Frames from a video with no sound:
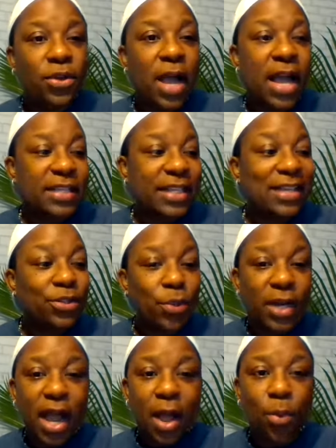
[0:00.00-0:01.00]
So guys, that's
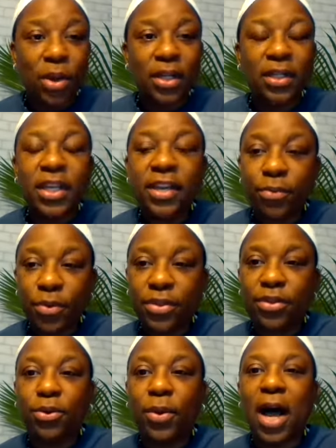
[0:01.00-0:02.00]
what I want to leave
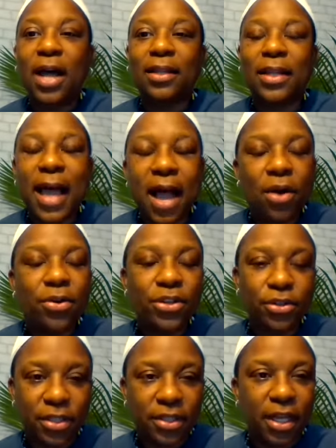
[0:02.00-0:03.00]
with you. Allow
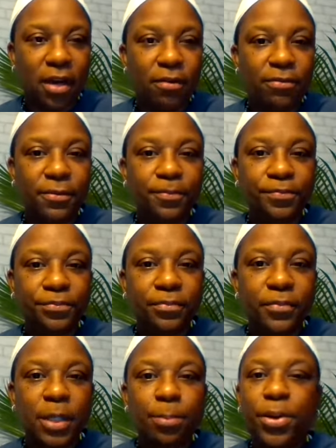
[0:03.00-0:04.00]
yourself
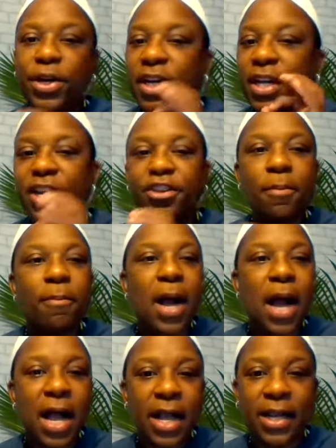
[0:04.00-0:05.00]
Put it in your
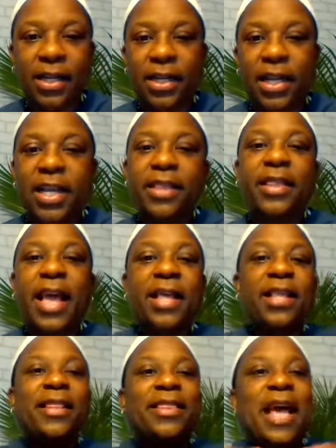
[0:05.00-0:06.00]
mind
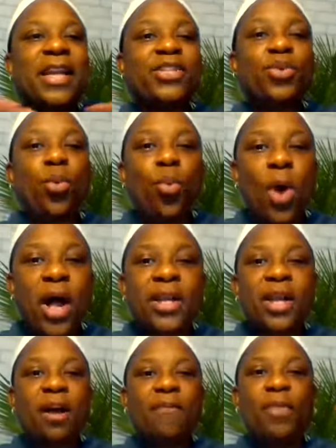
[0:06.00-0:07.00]
that that is
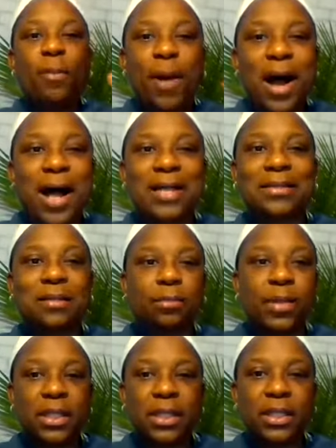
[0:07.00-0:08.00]
one of the
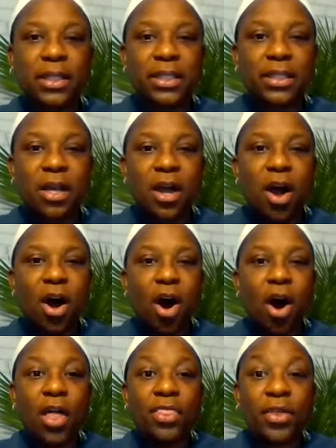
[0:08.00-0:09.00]
possibilities
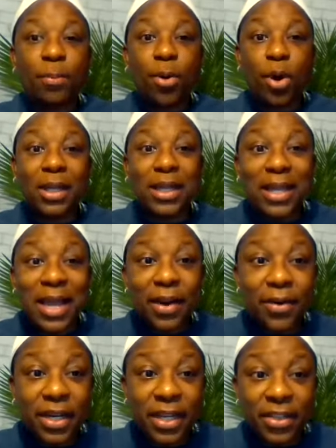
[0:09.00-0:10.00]
on the
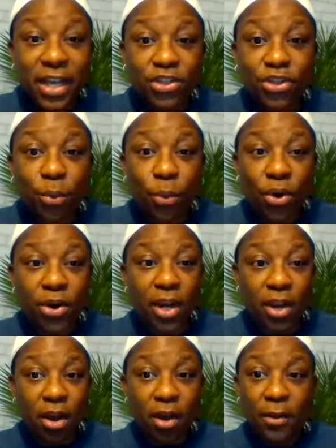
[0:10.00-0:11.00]
polarity that you're
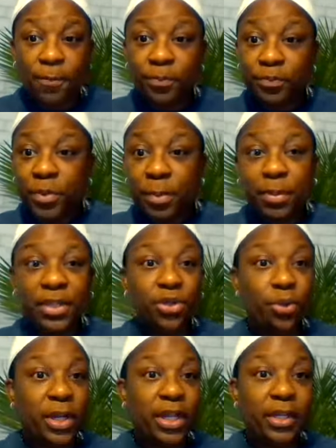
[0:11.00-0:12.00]
working on
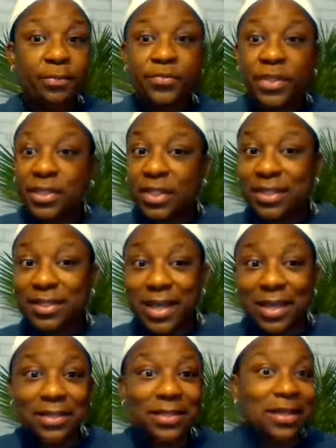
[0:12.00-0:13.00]
between
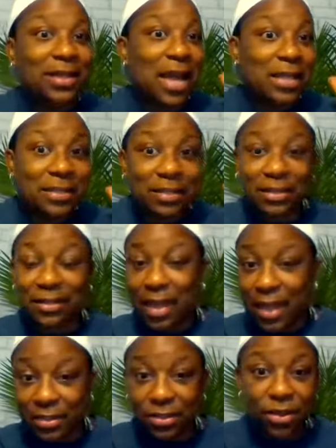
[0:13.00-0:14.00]
success and not
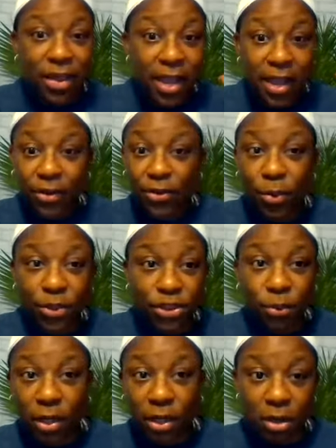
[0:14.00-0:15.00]
success. Okay, I don't know
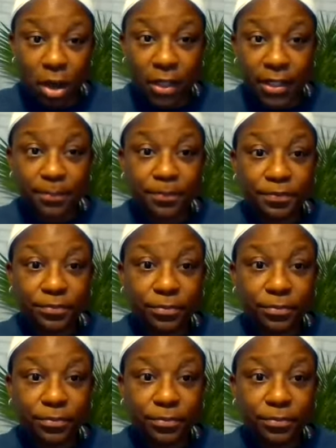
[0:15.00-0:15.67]
what you want to call it.